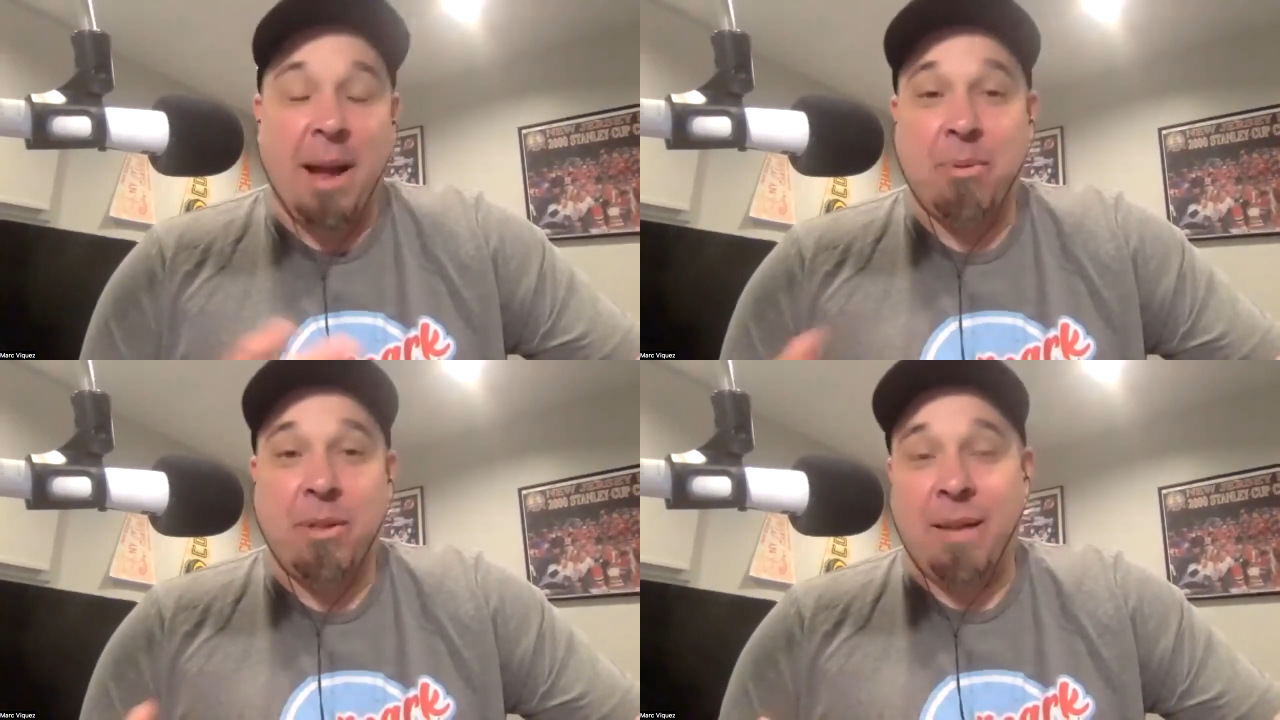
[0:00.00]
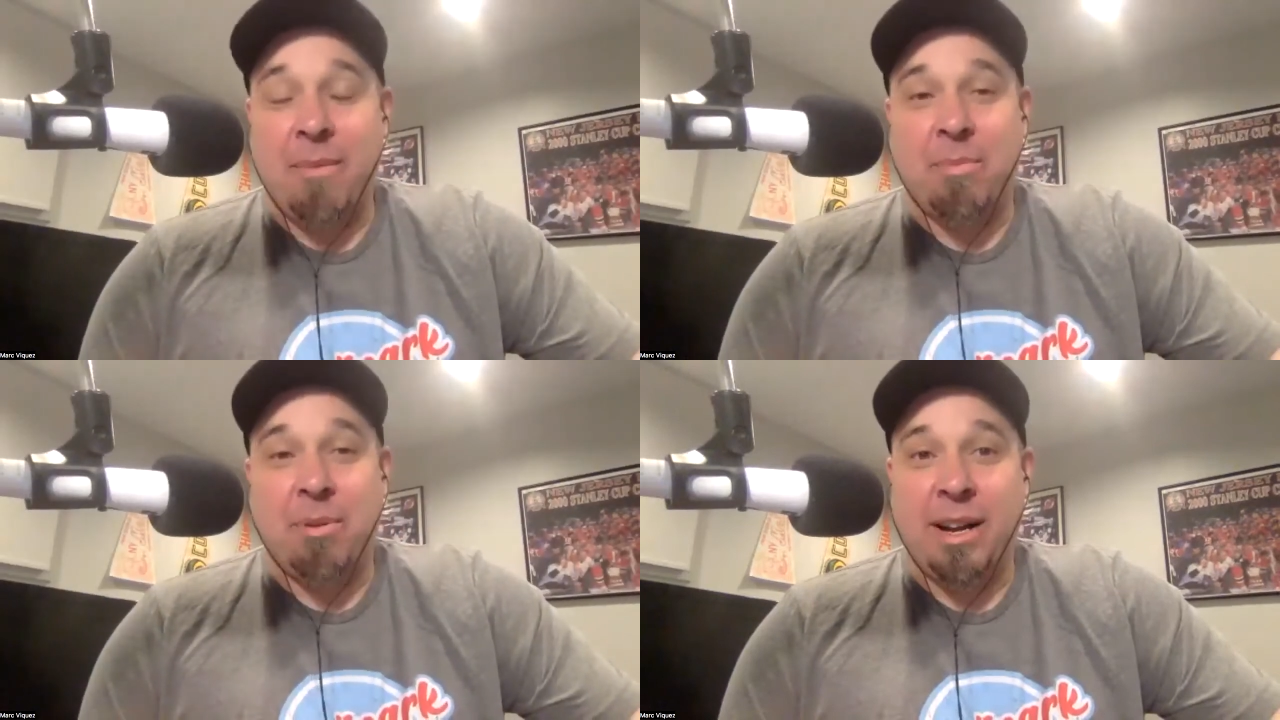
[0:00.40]
I pl- I've
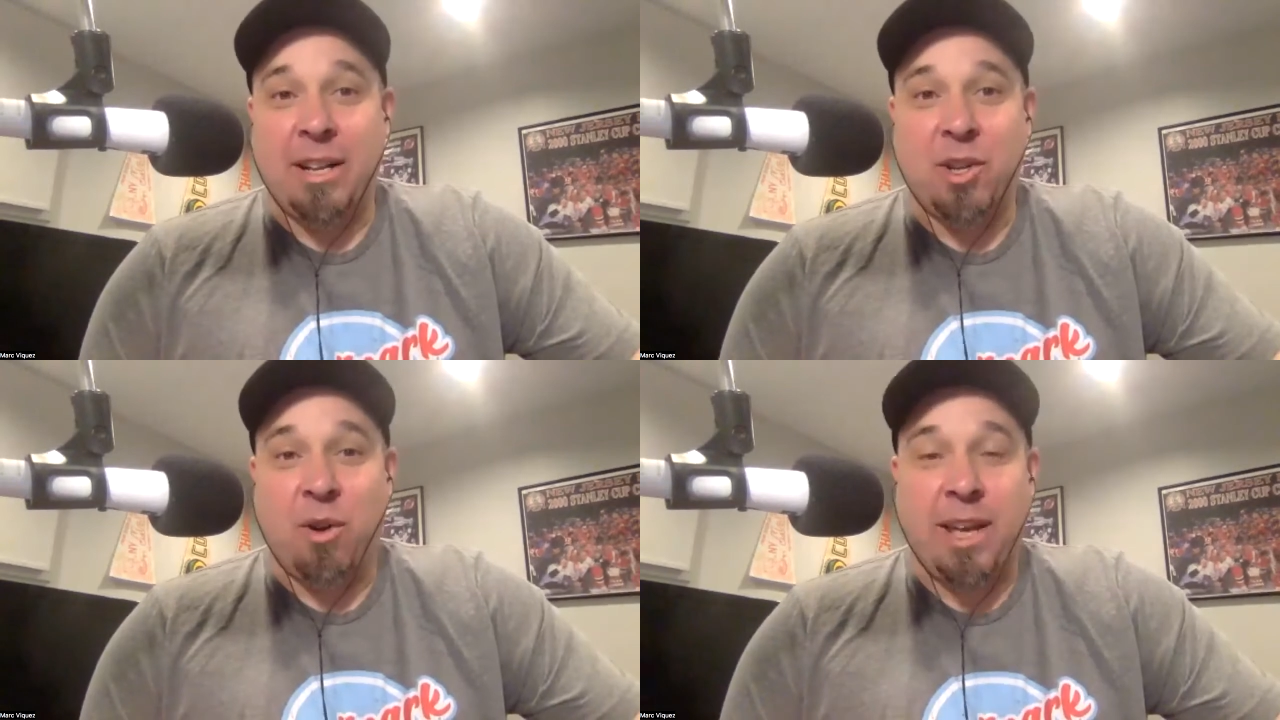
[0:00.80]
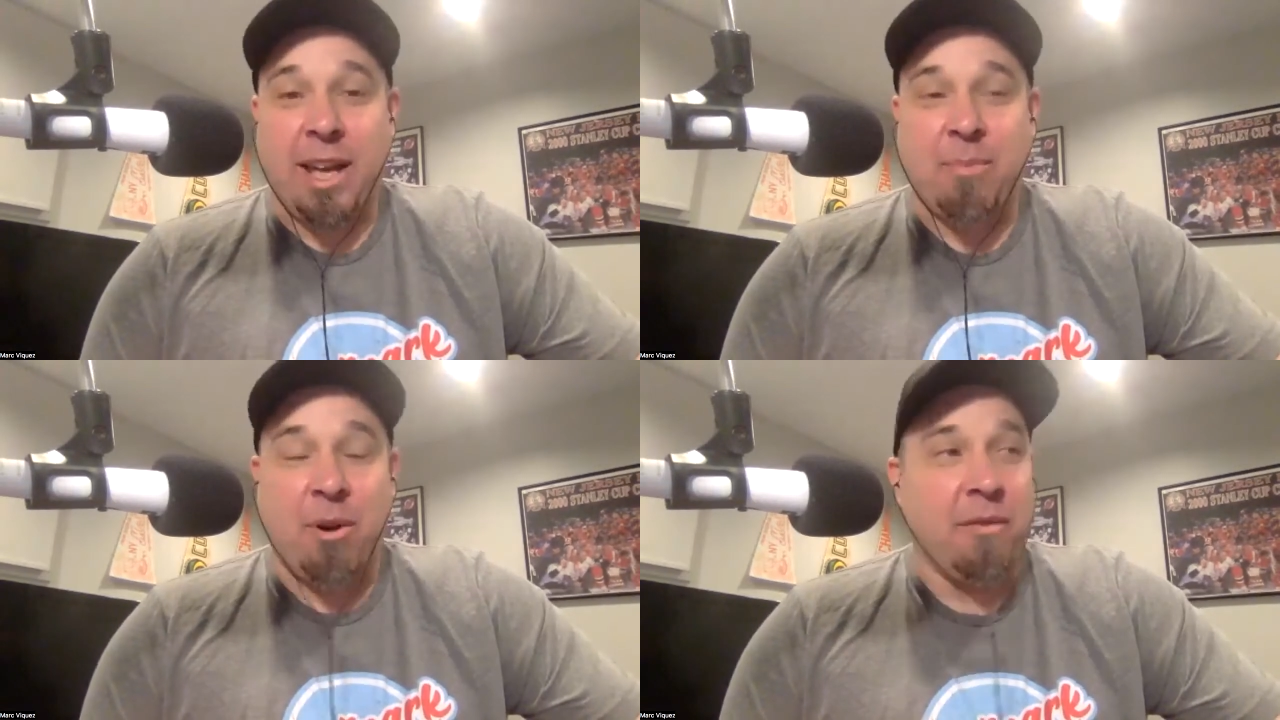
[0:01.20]
been playing adult
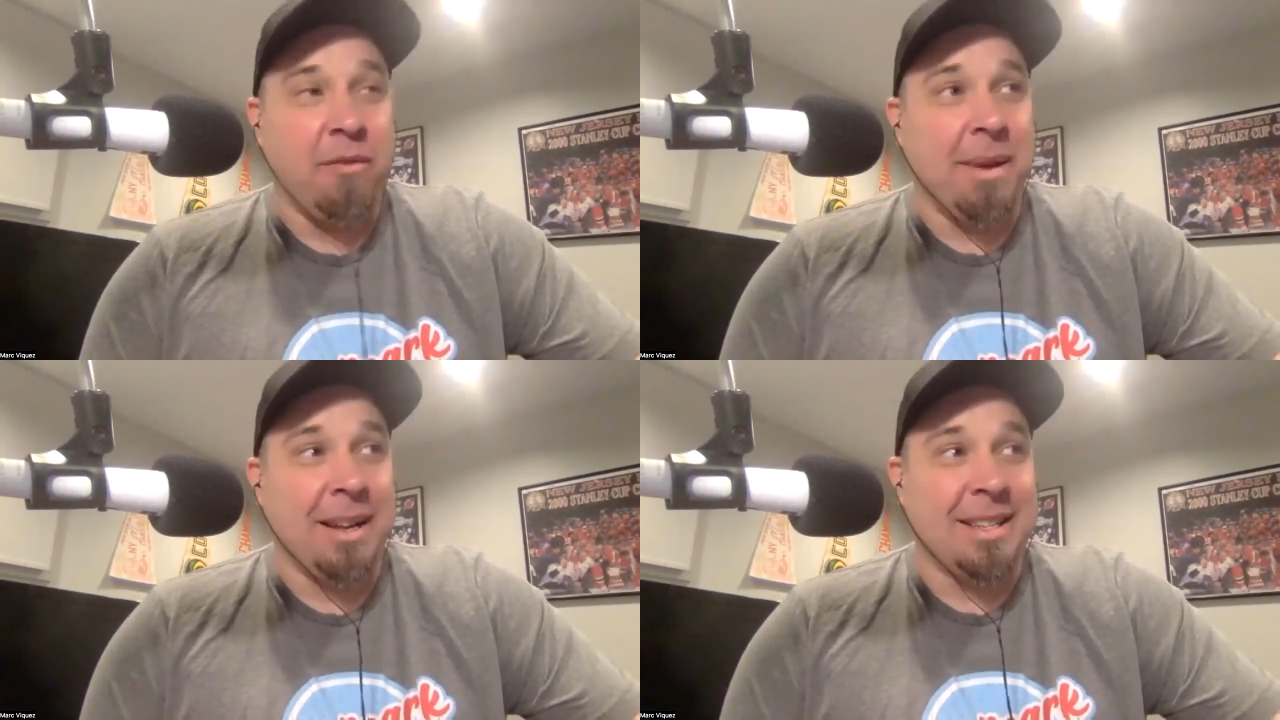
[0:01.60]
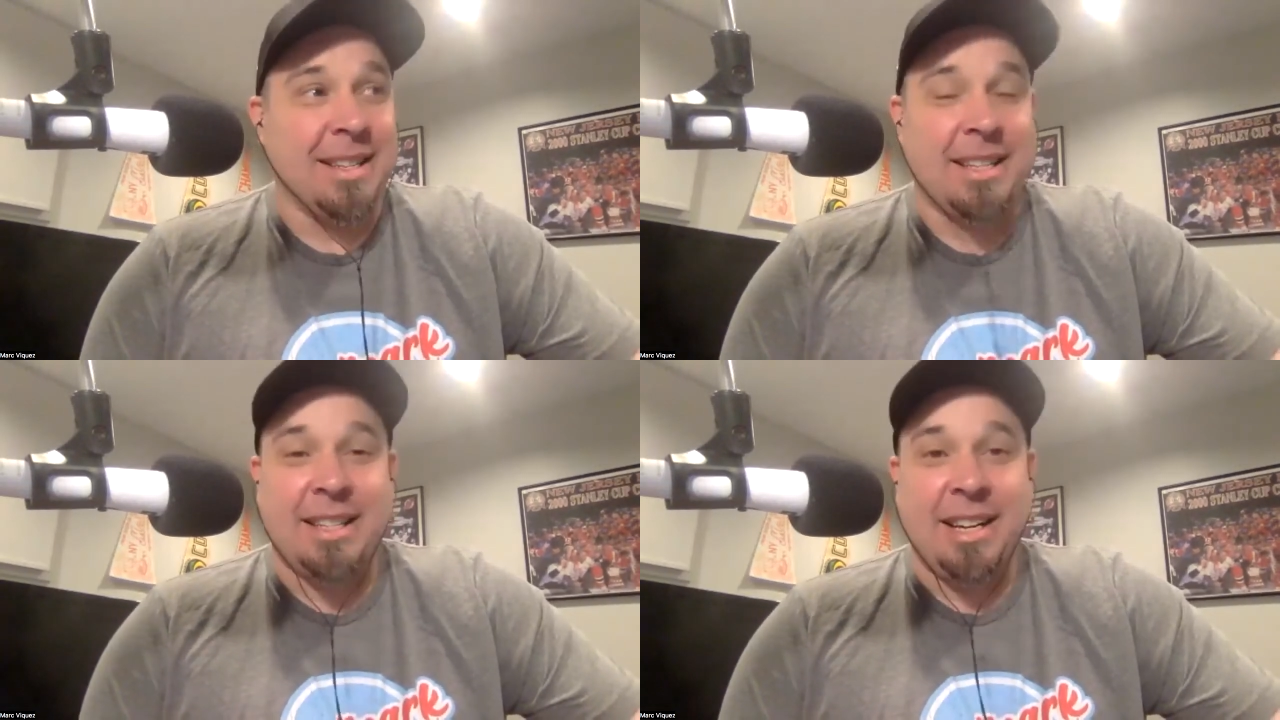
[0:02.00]
kickball for about
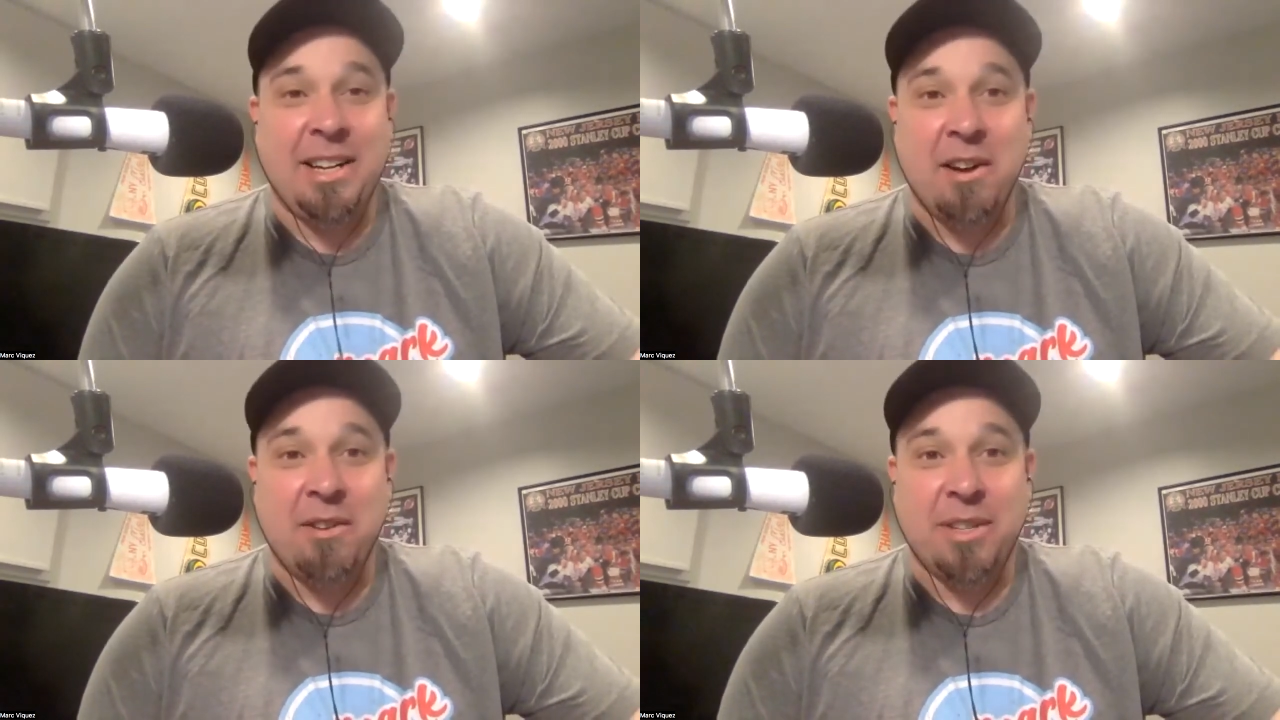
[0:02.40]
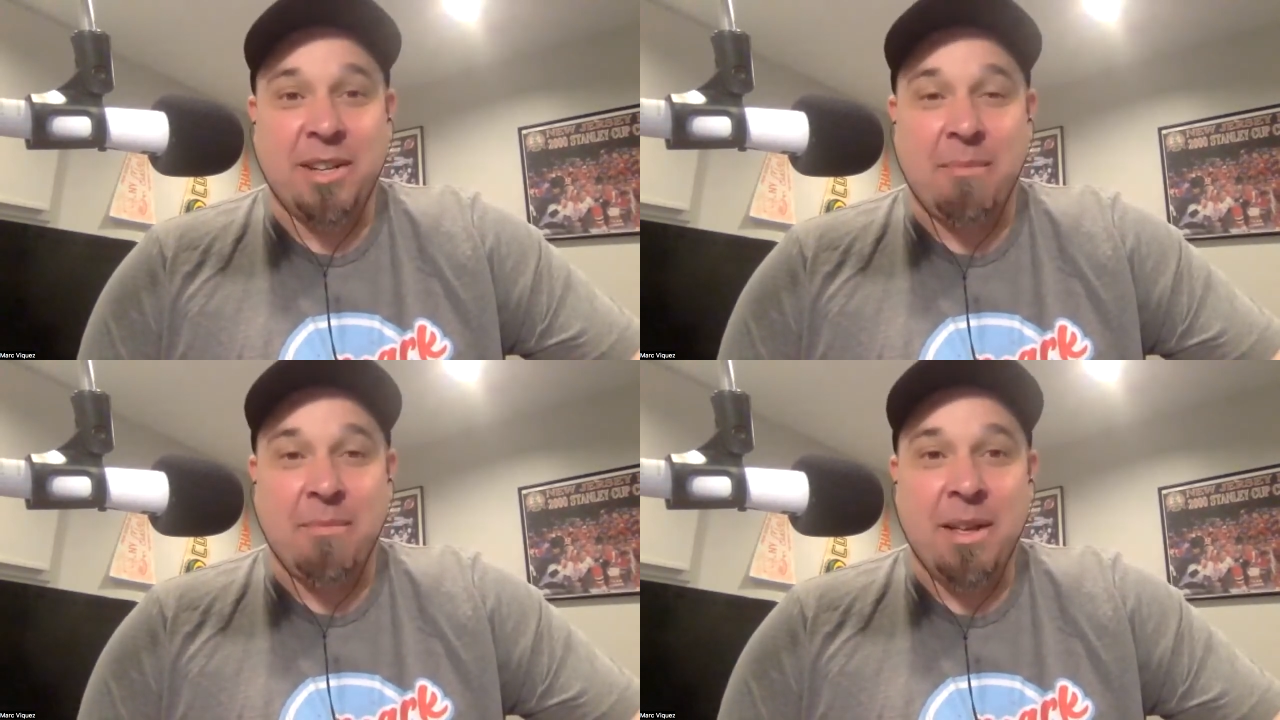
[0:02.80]
16 years,
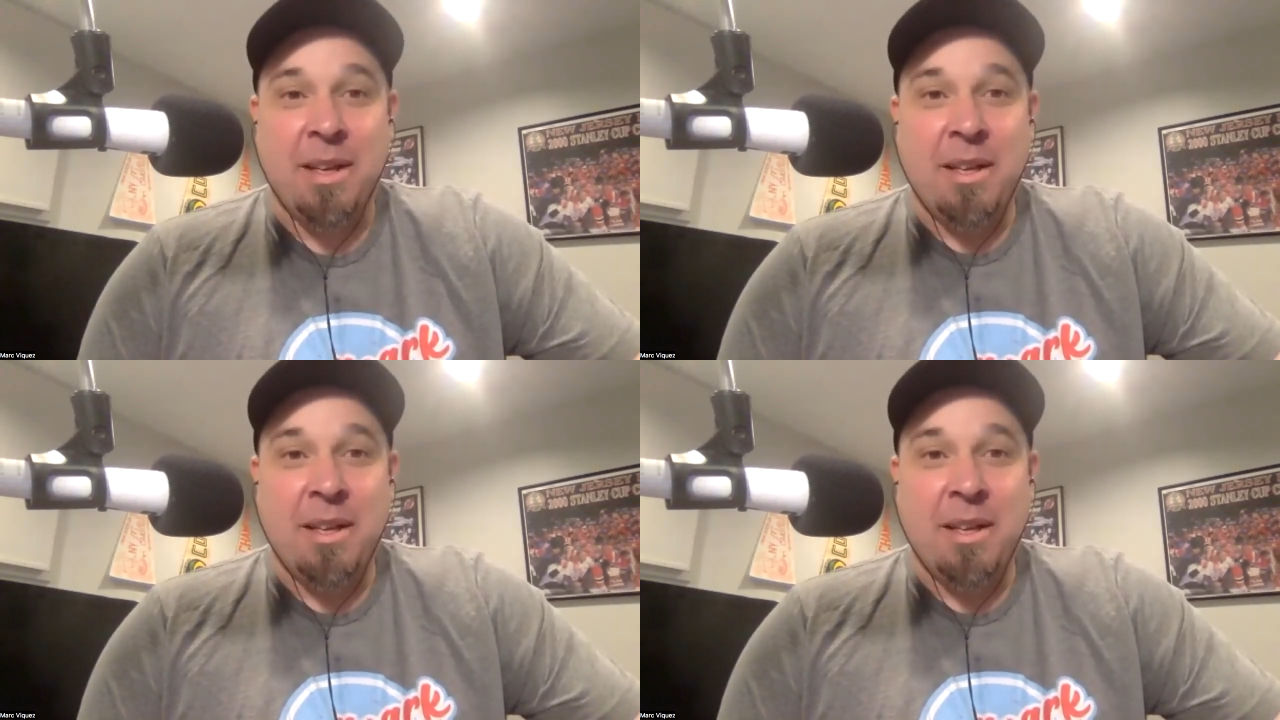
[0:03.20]
and I'm